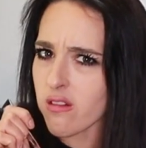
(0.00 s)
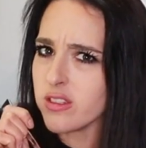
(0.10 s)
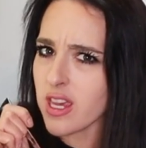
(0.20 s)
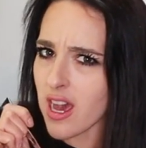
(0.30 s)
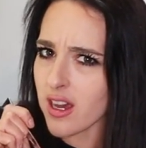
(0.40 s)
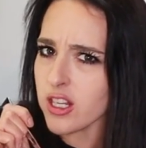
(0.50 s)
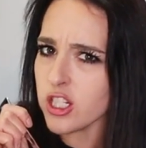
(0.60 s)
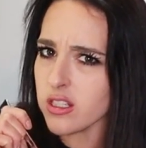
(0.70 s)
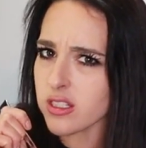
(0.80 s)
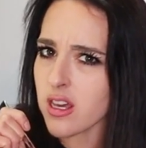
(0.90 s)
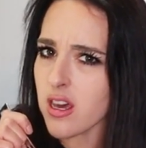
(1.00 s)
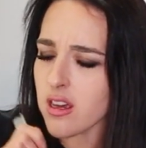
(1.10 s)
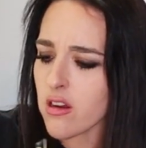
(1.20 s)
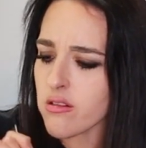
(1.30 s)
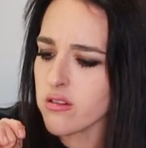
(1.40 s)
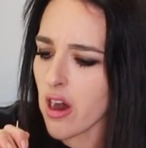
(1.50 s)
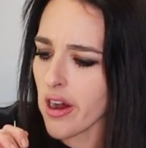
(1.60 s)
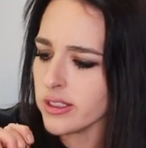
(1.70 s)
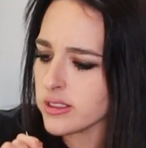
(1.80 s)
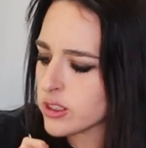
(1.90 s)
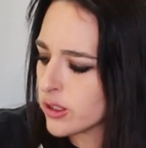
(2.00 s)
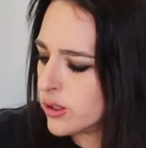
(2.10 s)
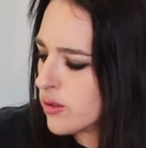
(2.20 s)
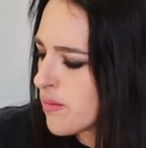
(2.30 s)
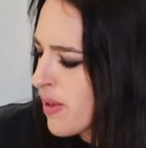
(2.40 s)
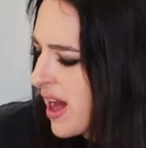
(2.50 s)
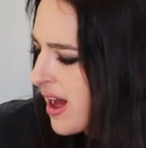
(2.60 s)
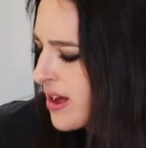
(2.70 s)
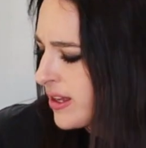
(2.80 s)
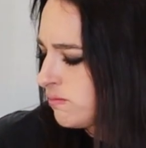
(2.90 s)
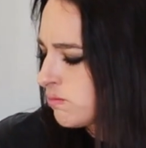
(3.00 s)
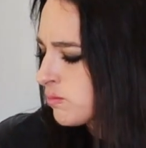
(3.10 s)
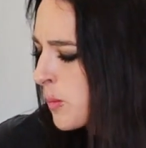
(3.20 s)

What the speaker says: Daiya cheesecake, not too bad.